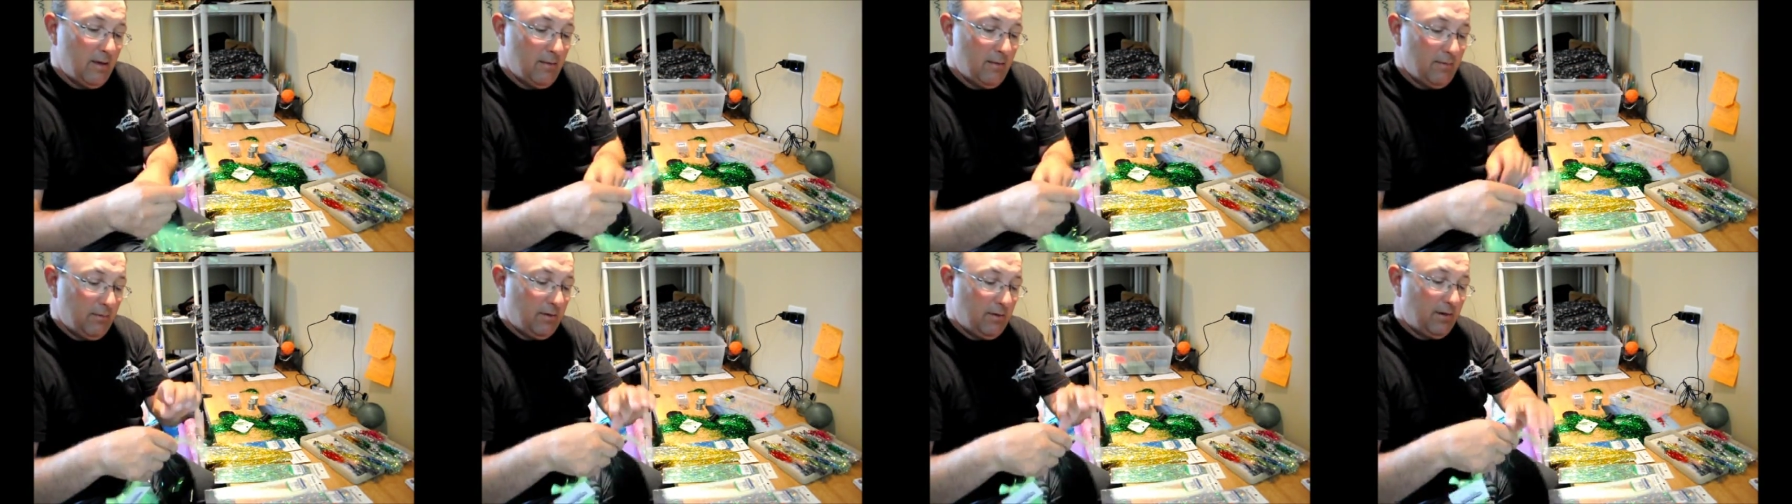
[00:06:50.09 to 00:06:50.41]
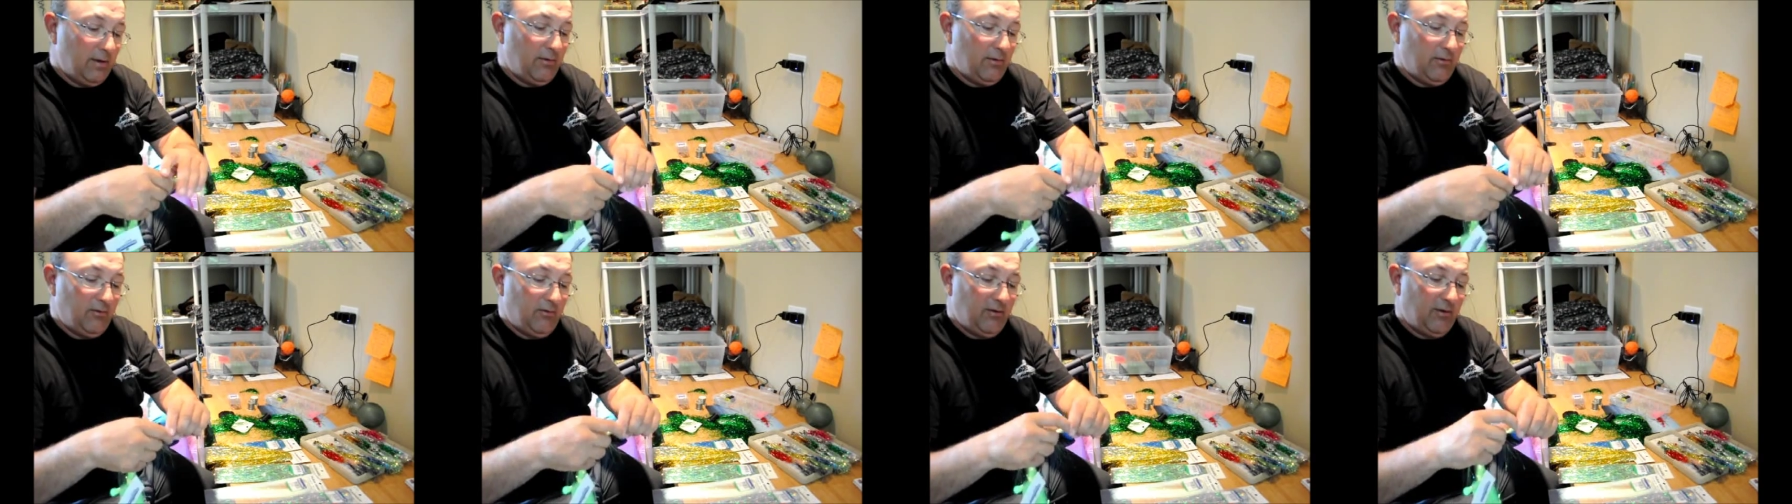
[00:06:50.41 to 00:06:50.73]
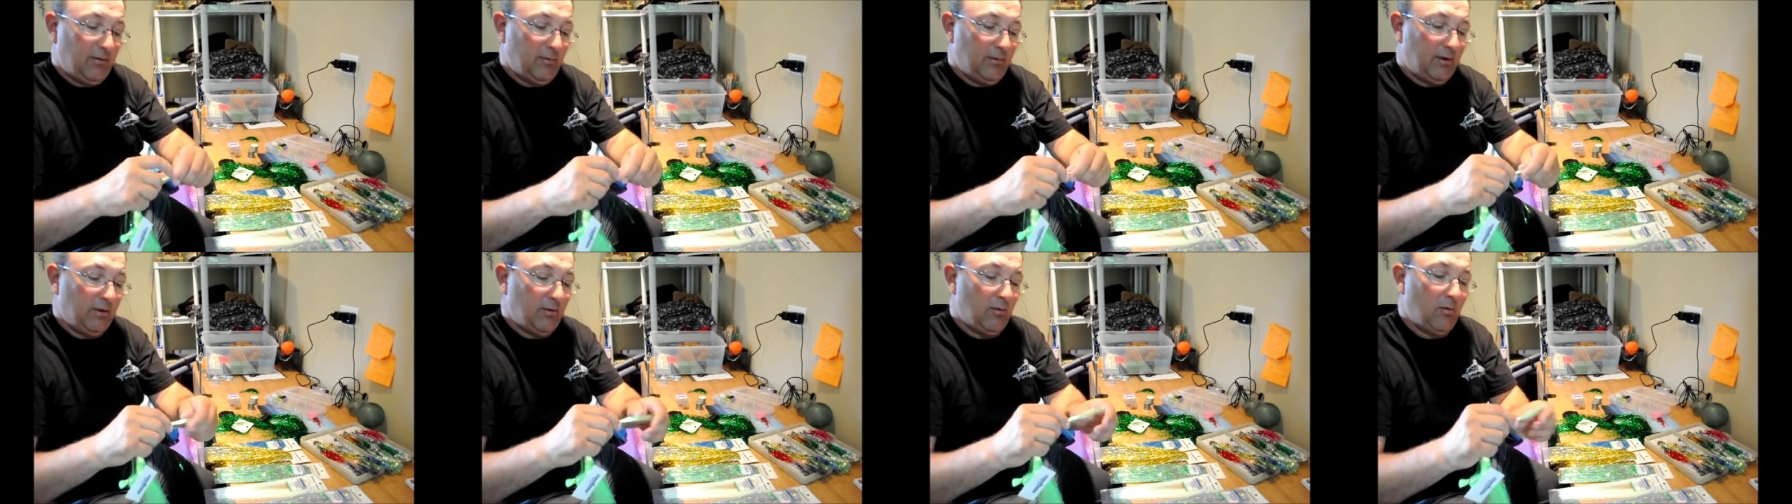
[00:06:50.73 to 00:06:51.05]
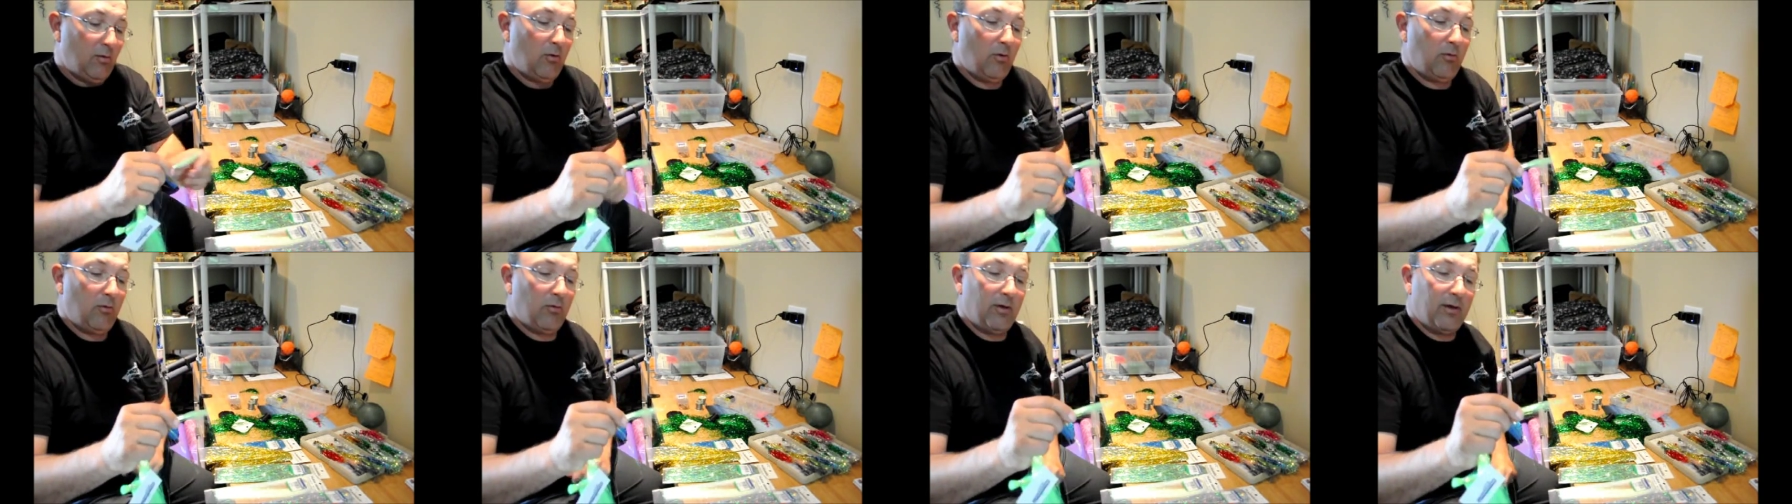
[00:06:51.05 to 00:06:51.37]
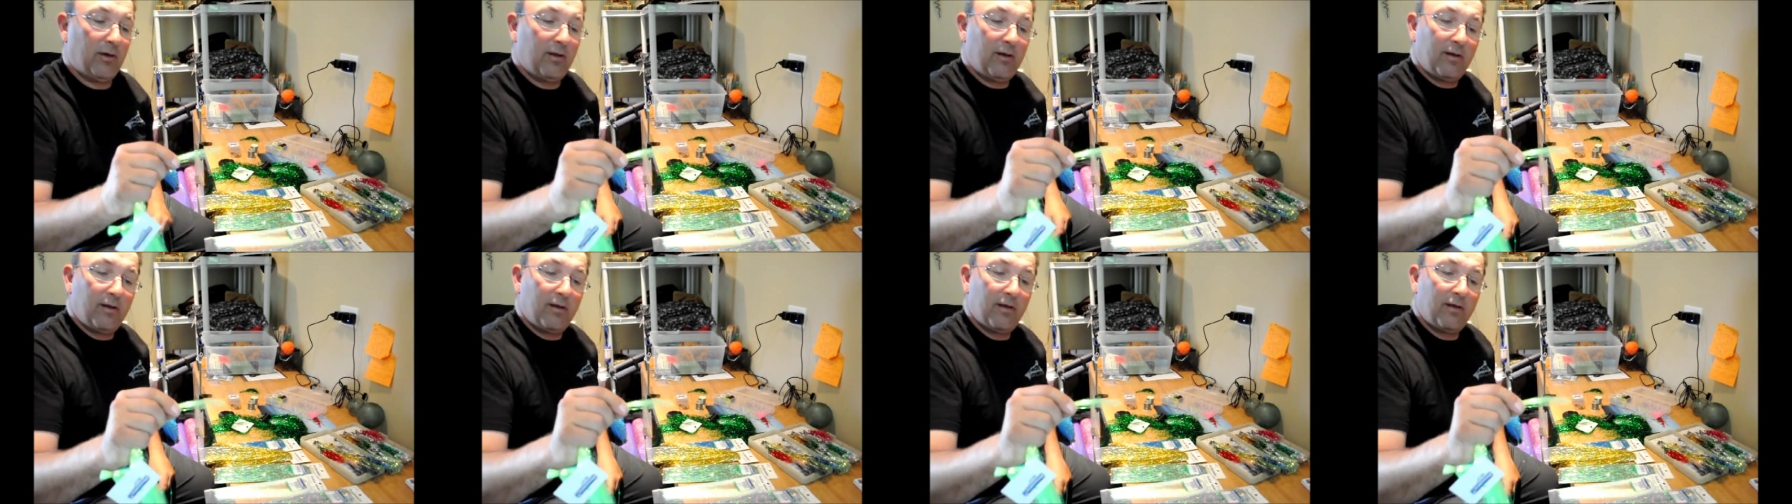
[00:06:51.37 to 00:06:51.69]
but you see when you hold
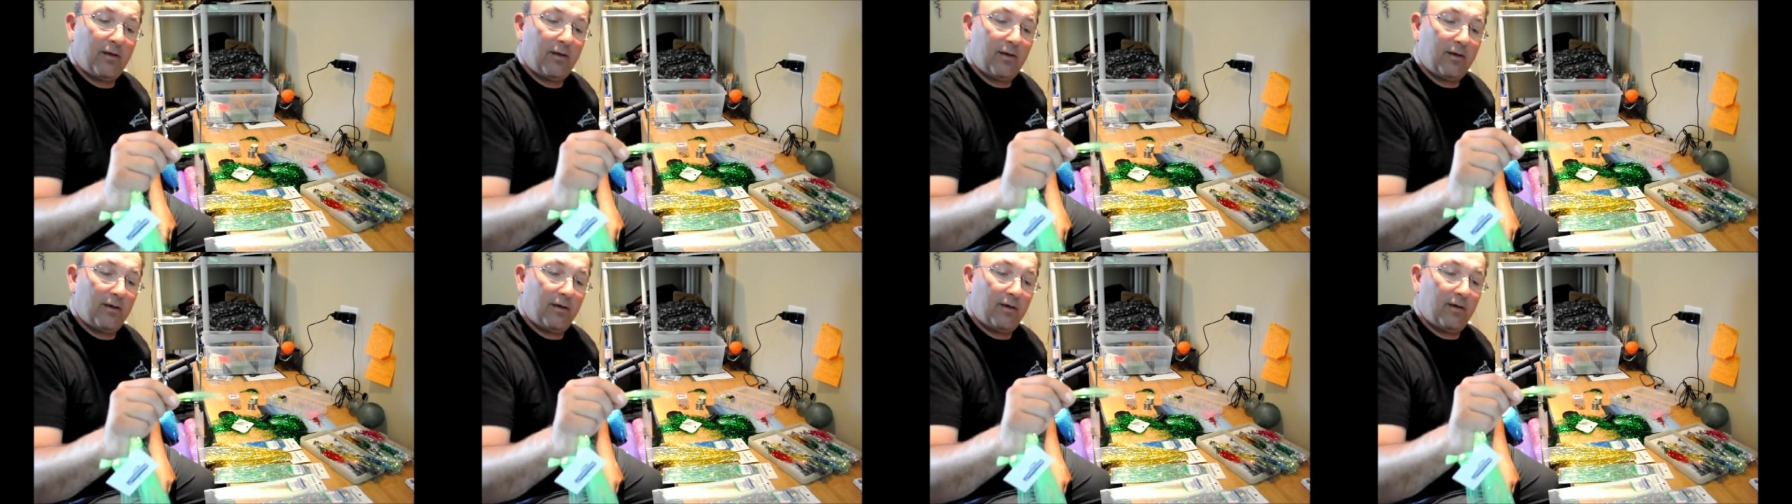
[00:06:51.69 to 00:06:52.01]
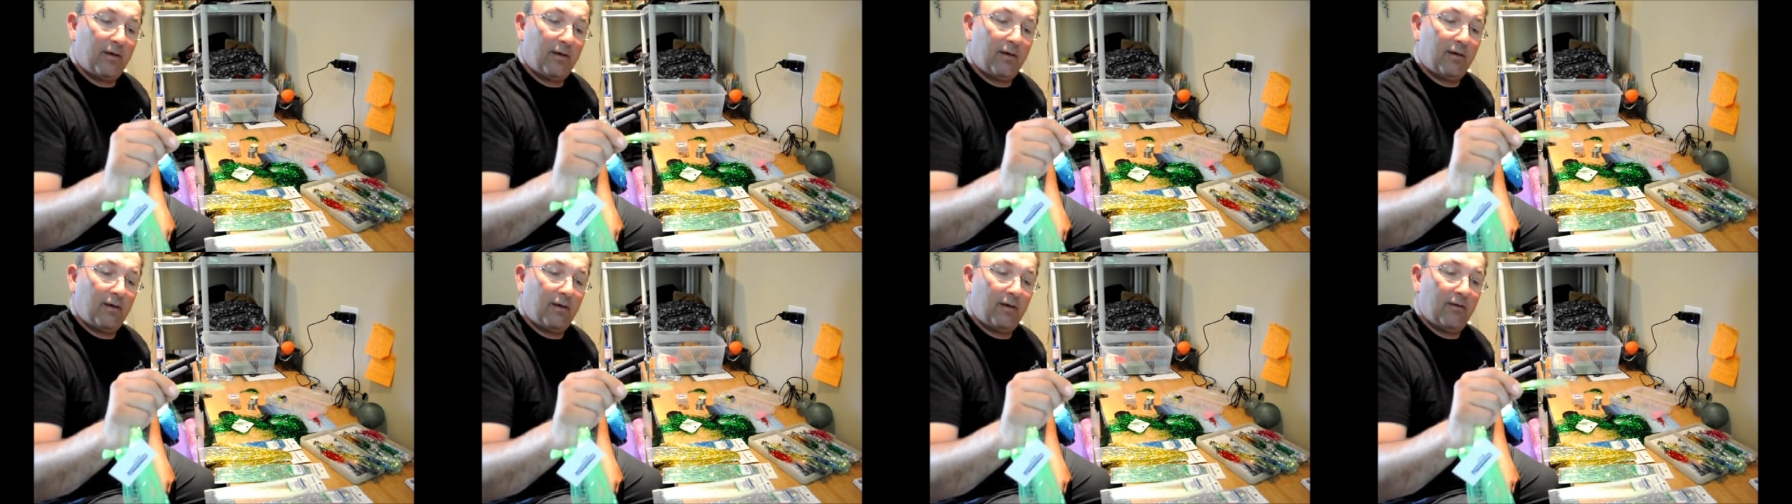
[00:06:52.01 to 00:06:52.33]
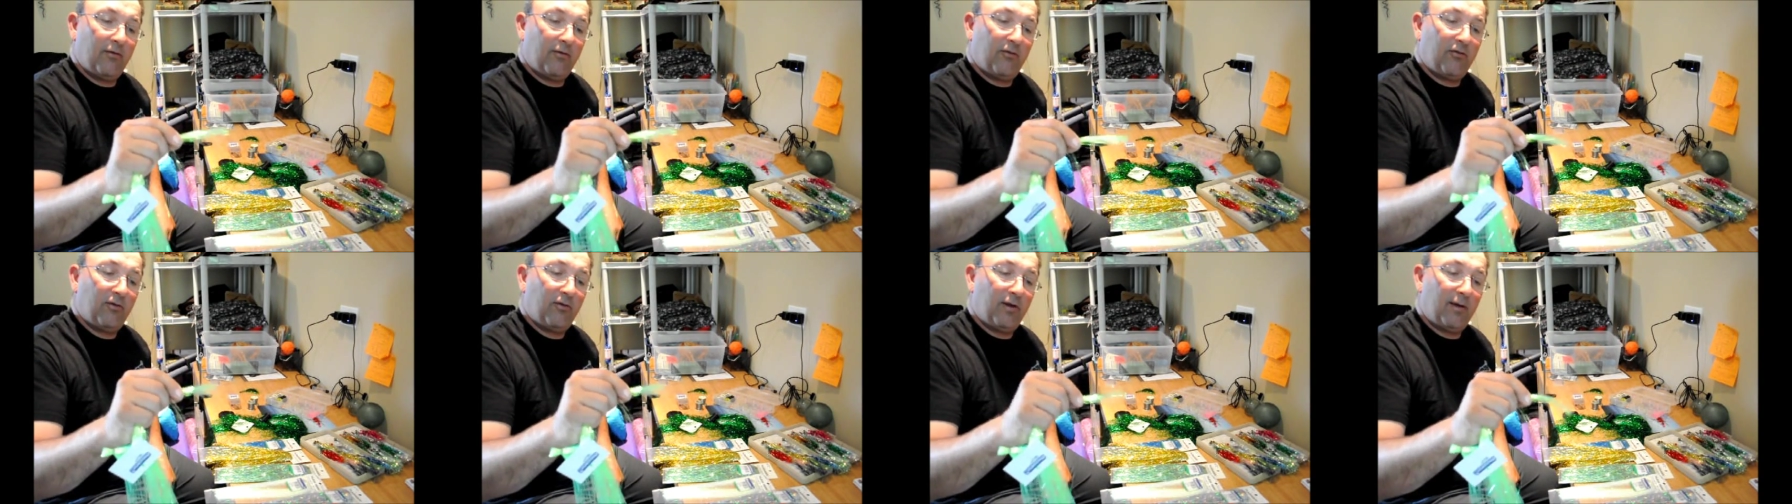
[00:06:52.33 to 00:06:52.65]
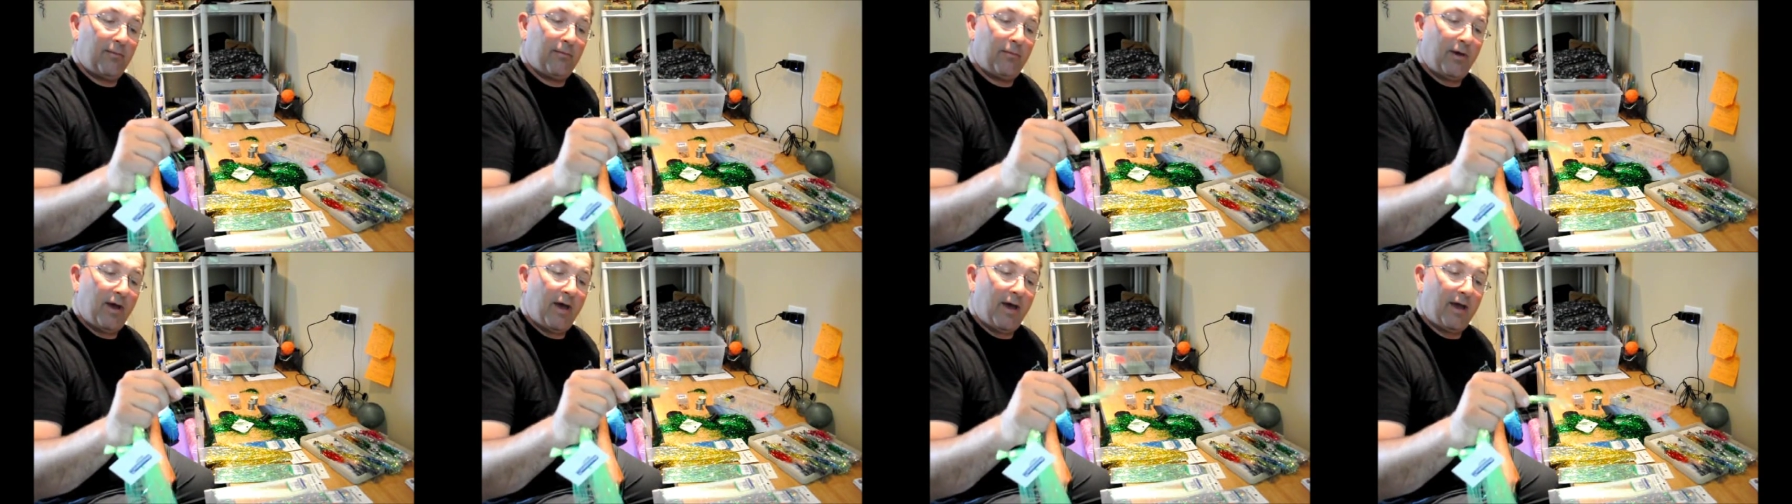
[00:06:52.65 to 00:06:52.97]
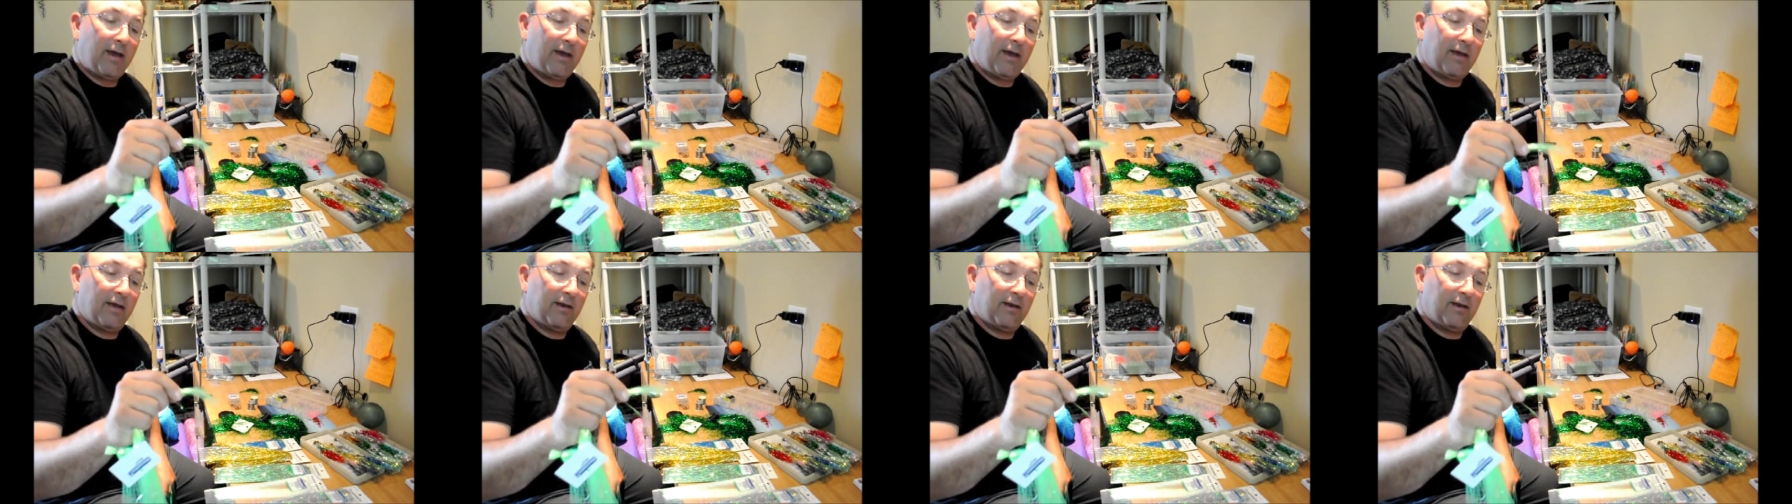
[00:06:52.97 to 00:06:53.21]
it, it's straight back.